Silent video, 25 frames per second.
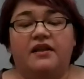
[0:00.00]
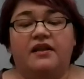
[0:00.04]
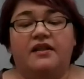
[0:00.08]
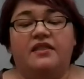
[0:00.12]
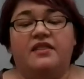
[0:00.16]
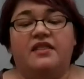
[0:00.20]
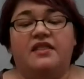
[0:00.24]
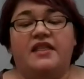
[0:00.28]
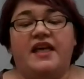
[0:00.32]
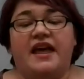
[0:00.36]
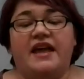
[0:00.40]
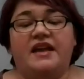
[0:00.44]

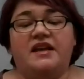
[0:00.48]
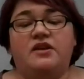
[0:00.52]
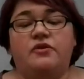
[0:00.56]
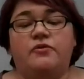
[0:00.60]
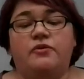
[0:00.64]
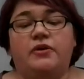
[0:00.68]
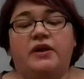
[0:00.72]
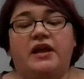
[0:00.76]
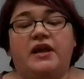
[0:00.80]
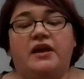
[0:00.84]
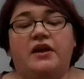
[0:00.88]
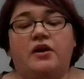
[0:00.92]
Then
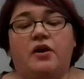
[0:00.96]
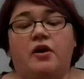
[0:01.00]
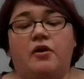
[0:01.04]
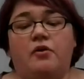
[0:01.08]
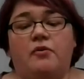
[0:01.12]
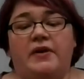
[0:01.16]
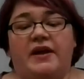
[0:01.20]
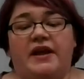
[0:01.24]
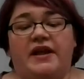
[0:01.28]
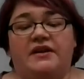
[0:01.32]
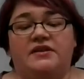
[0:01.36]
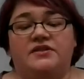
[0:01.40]
you can
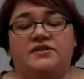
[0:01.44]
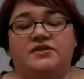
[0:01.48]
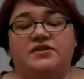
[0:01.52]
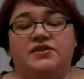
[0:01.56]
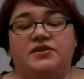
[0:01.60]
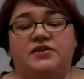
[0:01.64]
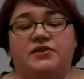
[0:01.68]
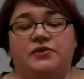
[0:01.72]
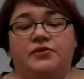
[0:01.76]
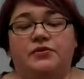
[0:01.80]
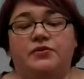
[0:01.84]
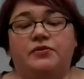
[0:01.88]
go
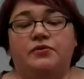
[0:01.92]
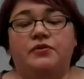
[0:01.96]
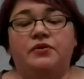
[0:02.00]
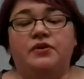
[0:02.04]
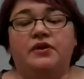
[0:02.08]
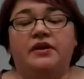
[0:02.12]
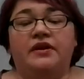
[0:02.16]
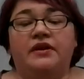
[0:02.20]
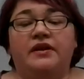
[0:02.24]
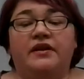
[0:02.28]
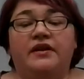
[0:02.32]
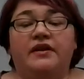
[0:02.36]
into
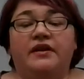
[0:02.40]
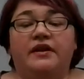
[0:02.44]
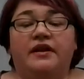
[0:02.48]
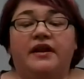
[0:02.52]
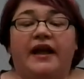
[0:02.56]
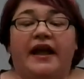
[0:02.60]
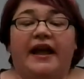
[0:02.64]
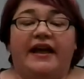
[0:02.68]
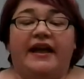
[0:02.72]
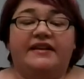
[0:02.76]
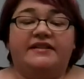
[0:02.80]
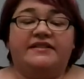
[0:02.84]

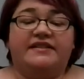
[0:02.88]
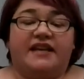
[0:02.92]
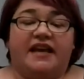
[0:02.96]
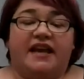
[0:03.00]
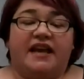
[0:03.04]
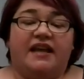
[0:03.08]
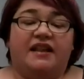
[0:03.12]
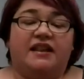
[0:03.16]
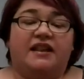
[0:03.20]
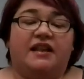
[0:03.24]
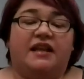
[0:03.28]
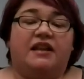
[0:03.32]
a
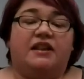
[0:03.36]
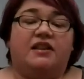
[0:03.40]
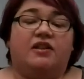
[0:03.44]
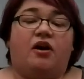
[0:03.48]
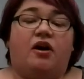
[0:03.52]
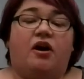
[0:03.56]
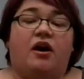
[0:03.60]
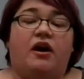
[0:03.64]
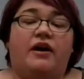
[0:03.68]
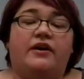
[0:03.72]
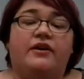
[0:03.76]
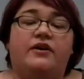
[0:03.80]
daily
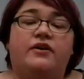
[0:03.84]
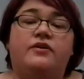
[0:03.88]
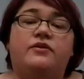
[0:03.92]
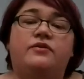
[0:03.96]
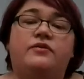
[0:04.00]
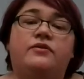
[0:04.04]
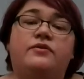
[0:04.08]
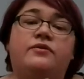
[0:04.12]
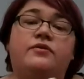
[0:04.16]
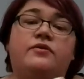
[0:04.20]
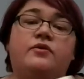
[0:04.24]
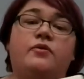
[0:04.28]
log
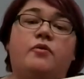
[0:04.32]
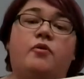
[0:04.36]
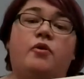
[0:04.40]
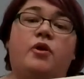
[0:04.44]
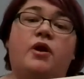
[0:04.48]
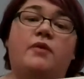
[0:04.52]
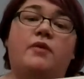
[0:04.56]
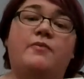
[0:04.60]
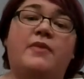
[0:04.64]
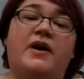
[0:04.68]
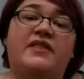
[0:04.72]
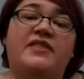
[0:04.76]

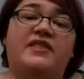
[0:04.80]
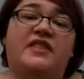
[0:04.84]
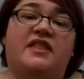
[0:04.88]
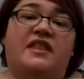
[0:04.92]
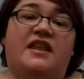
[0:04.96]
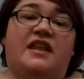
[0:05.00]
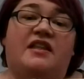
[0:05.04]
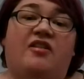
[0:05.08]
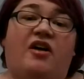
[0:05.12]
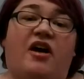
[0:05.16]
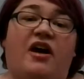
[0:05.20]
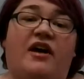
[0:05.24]
or a
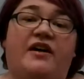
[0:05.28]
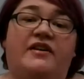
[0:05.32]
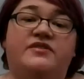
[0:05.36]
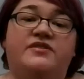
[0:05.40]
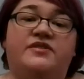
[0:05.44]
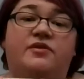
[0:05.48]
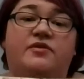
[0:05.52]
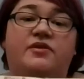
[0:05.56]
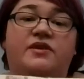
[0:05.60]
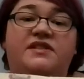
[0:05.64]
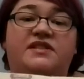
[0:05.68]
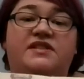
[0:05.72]
monthly log.
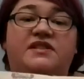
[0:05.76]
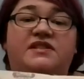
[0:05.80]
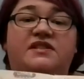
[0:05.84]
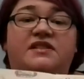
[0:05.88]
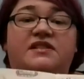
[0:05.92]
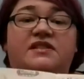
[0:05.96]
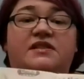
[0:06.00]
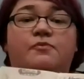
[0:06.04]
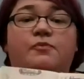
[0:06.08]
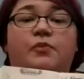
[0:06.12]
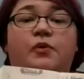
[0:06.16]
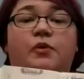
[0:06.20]
So this is a
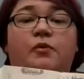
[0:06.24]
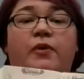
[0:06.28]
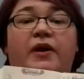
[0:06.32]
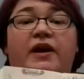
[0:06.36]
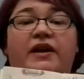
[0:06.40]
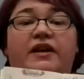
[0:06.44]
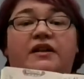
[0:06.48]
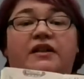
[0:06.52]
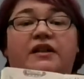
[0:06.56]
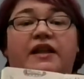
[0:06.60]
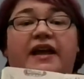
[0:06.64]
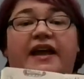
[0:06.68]
simple way
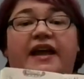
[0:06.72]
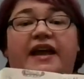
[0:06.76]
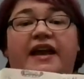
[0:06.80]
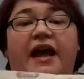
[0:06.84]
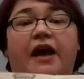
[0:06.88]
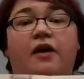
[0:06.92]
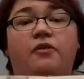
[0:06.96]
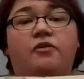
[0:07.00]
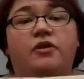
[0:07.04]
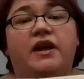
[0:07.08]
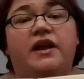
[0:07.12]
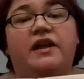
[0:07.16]
to lay it
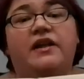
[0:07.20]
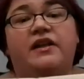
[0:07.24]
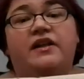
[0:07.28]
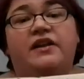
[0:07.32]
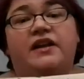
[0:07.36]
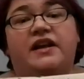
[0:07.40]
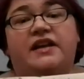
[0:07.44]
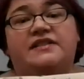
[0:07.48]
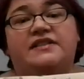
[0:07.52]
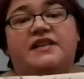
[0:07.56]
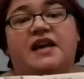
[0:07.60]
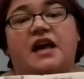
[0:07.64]
out.
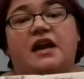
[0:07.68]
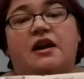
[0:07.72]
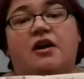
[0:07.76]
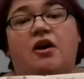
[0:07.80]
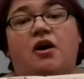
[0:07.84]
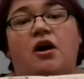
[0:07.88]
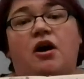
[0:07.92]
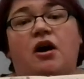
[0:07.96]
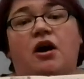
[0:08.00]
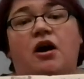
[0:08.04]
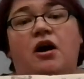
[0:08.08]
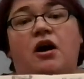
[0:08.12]
It's got
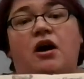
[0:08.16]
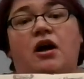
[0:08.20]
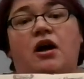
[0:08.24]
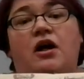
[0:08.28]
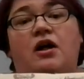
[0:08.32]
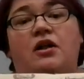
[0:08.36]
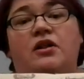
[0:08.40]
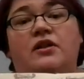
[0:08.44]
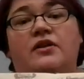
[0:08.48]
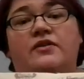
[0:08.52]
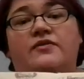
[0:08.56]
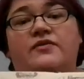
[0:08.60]

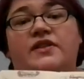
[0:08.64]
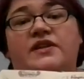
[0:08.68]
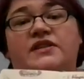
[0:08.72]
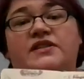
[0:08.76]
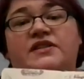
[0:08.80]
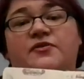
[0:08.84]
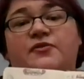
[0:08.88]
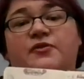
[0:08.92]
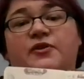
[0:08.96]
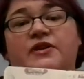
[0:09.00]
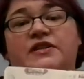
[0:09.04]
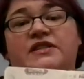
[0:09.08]
all of the
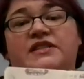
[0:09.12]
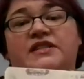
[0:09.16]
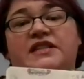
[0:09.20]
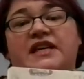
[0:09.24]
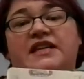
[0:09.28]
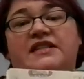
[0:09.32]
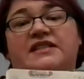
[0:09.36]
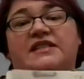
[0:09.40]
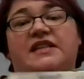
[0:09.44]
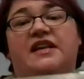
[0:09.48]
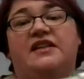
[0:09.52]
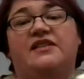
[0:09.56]
different
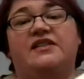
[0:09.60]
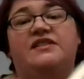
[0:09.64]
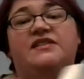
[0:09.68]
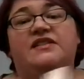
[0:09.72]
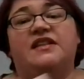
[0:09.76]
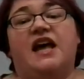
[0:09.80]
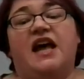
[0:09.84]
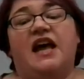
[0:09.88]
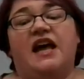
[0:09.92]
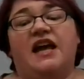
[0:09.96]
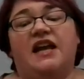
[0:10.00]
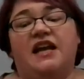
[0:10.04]
dates on the
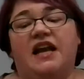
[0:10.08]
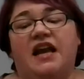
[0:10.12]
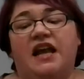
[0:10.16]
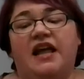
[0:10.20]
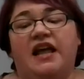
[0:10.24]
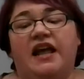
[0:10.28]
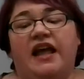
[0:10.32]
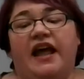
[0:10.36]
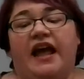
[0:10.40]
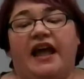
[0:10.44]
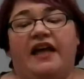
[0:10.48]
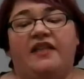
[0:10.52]
side
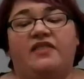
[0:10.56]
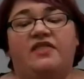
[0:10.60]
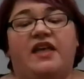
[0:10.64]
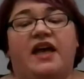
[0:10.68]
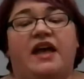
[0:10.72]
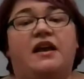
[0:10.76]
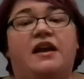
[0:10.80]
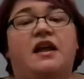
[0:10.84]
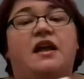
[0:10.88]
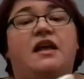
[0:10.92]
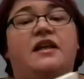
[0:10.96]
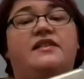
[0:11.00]
and
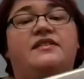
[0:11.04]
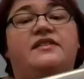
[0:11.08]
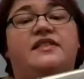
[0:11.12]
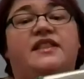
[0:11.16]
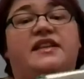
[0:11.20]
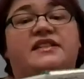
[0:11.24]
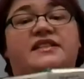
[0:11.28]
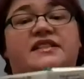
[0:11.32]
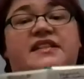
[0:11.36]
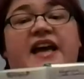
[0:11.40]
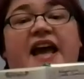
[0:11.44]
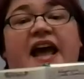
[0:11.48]
then
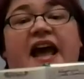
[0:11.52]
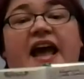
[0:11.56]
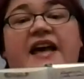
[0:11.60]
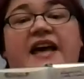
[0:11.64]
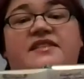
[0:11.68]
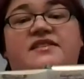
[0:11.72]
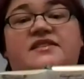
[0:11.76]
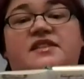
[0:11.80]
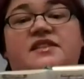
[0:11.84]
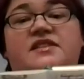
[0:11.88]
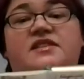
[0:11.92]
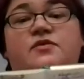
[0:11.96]
the
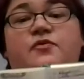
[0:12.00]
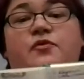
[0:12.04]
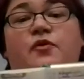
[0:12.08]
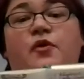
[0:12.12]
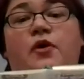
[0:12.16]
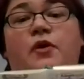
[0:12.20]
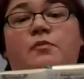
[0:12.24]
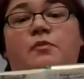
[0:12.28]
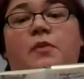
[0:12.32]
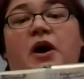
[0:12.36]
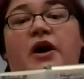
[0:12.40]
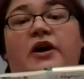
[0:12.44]
tasks
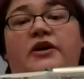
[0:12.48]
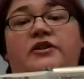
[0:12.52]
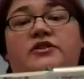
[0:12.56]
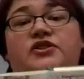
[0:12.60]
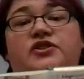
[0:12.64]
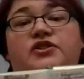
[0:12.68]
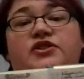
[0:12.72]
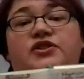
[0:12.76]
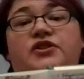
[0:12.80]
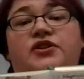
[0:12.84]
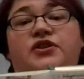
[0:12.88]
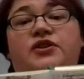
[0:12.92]
for
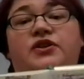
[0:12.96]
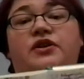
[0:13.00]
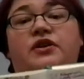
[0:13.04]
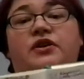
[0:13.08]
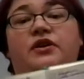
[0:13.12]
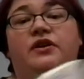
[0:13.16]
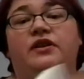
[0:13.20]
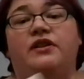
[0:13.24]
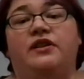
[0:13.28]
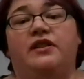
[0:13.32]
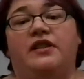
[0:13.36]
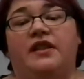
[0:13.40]
March
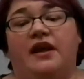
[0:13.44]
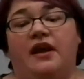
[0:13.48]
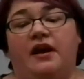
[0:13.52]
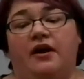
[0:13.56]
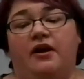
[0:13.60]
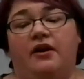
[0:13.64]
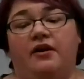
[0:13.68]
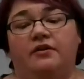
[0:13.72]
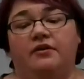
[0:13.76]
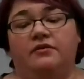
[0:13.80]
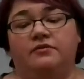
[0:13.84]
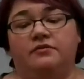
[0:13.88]

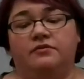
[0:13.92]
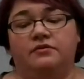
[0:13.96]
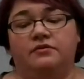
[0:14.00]
there.